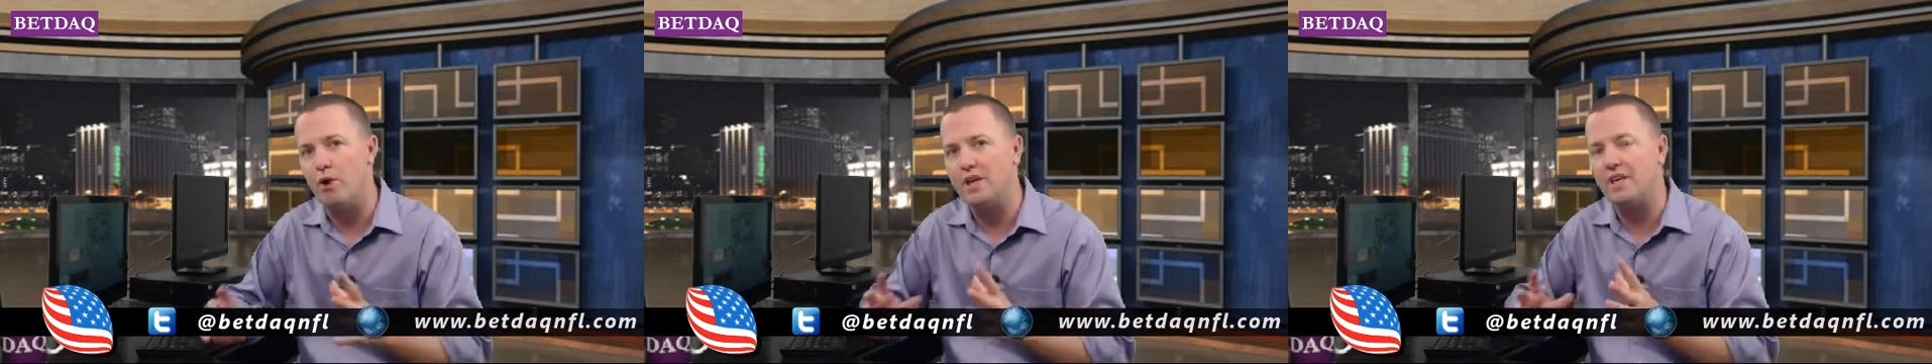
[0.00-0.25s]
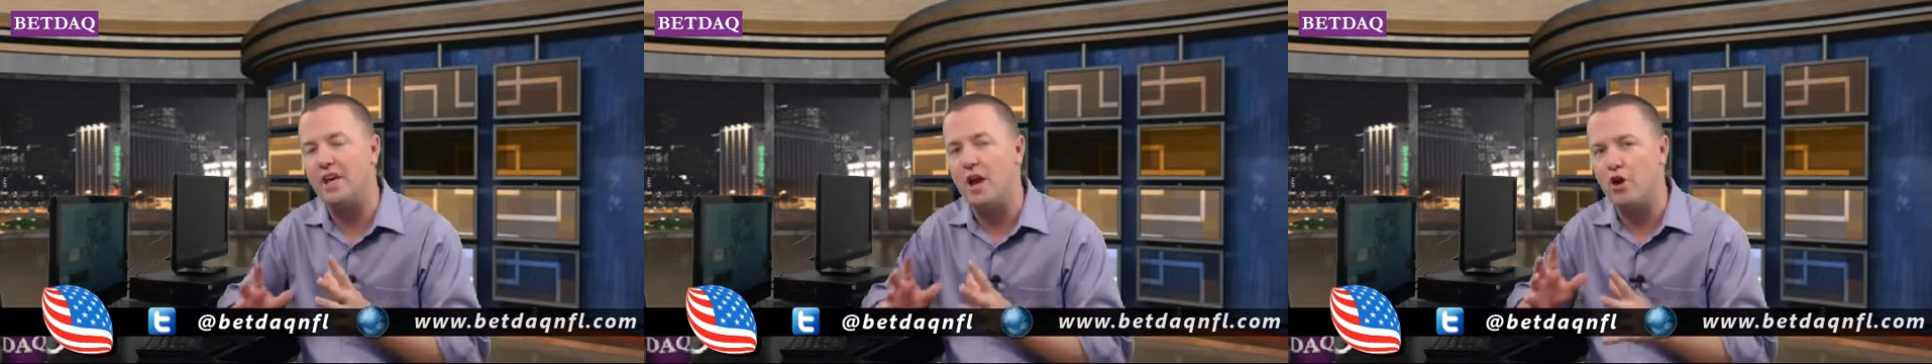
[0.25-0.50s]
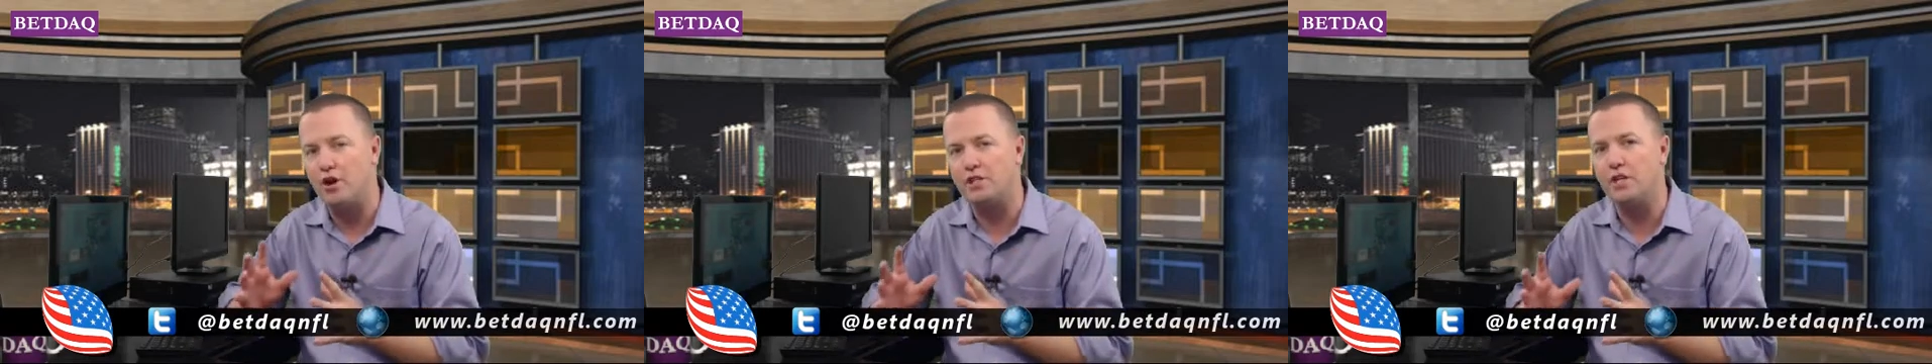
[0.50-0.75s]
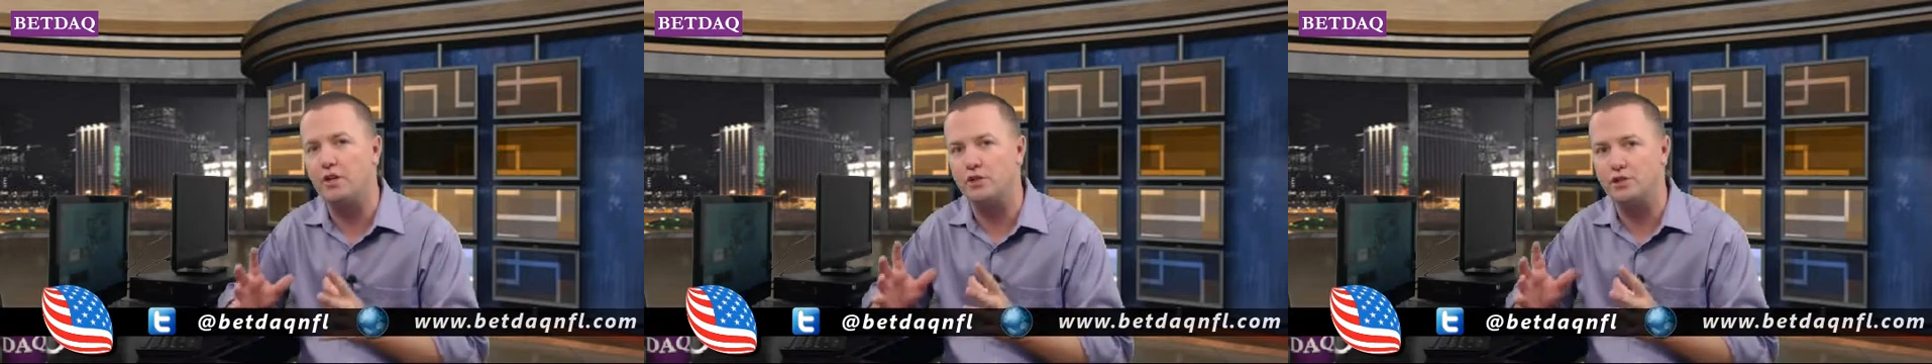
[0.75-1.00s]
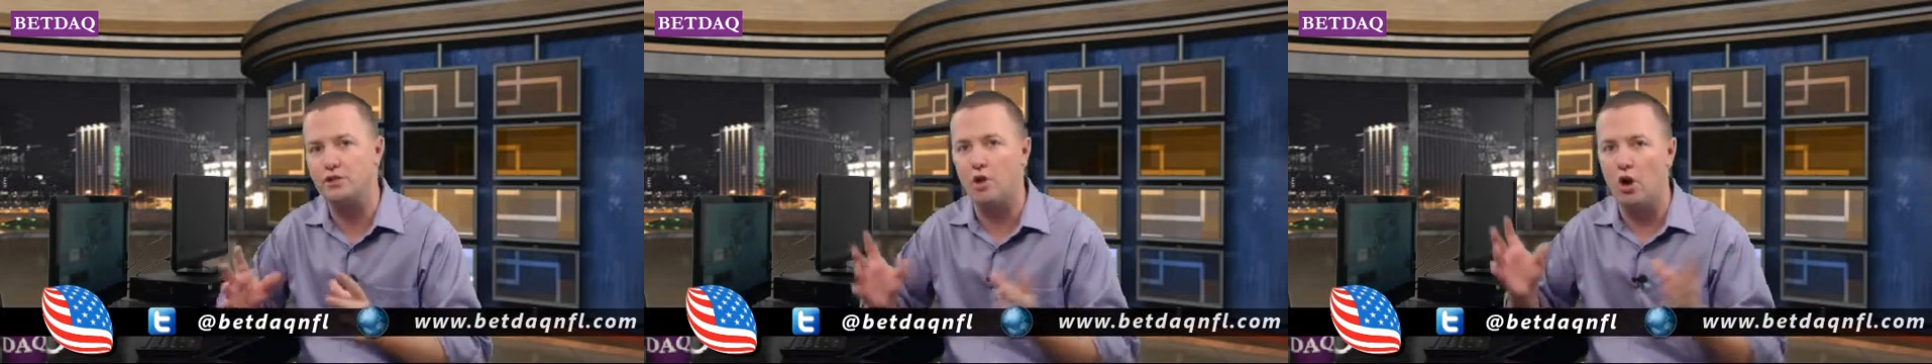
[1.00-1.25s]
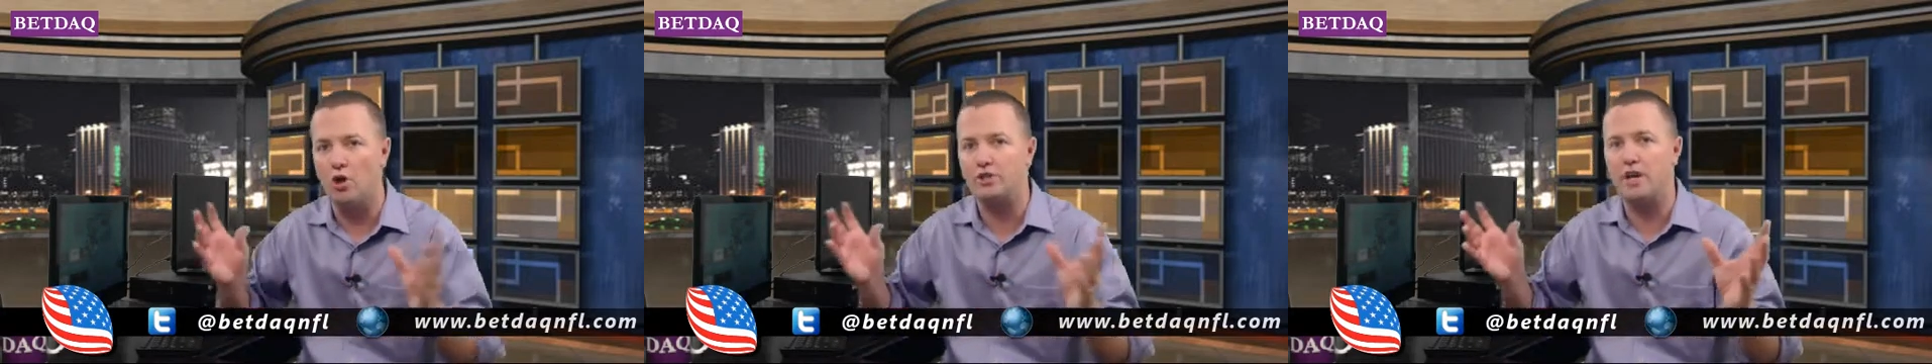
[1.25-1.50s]
breaking Eric Dickerson's
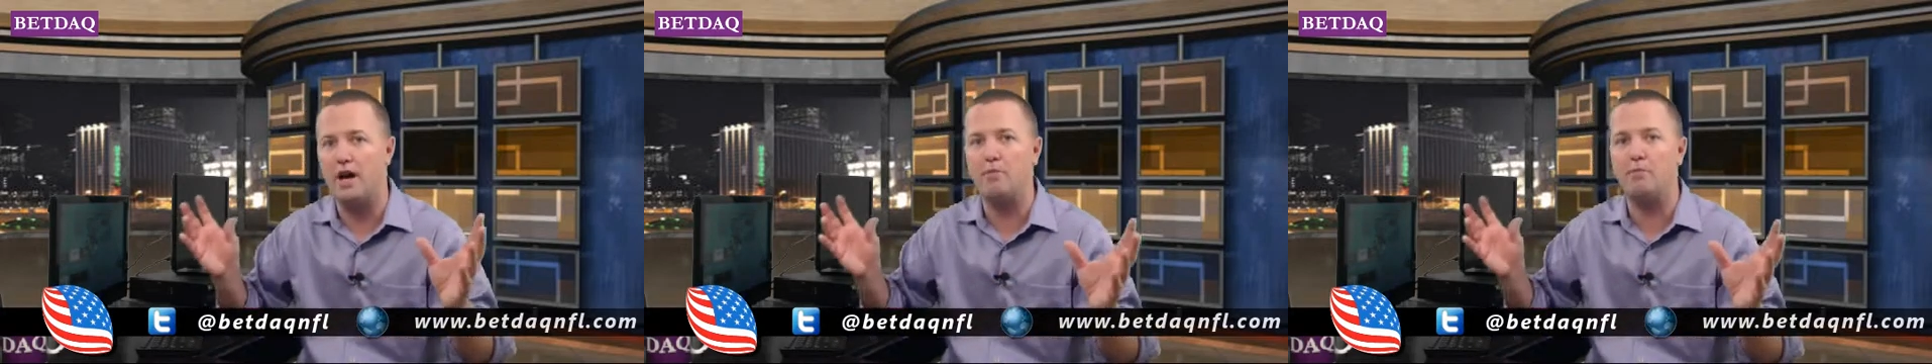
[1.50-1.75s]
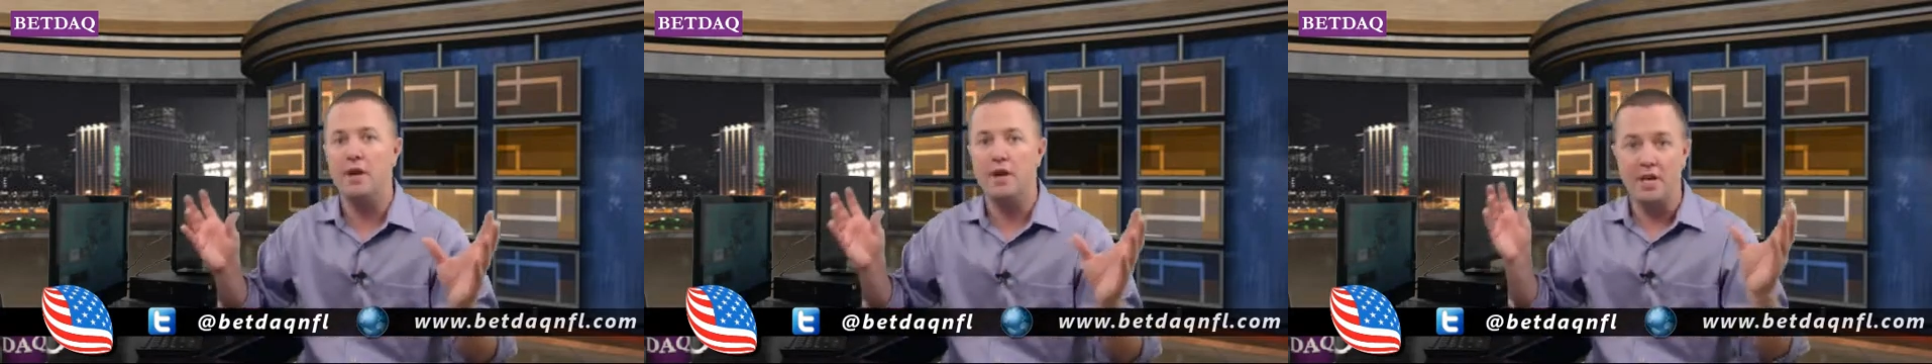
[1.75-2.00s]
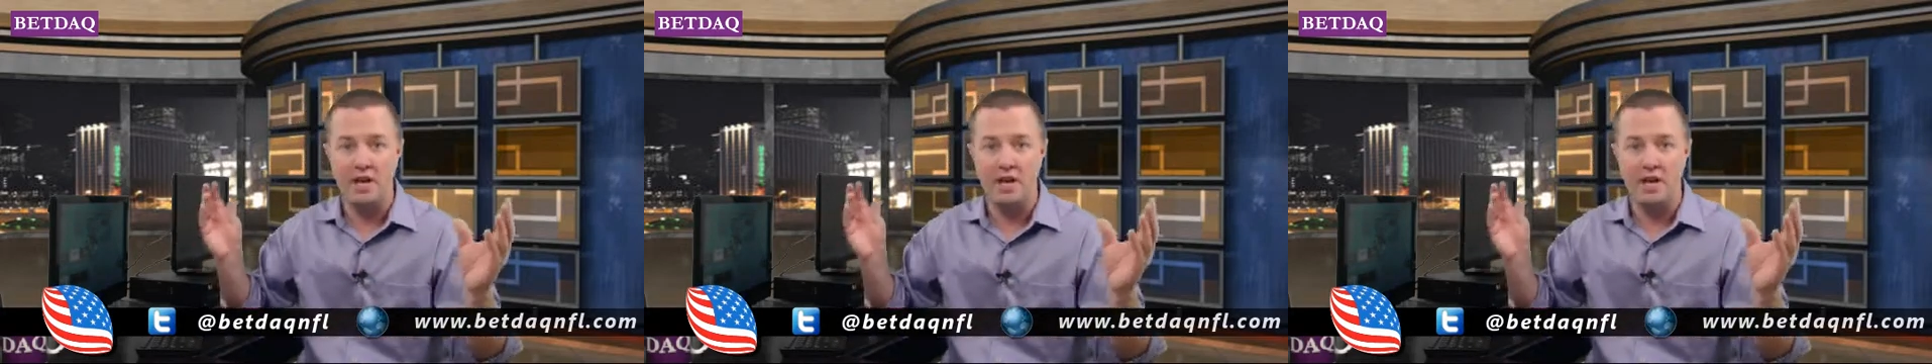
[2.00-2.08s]
all-time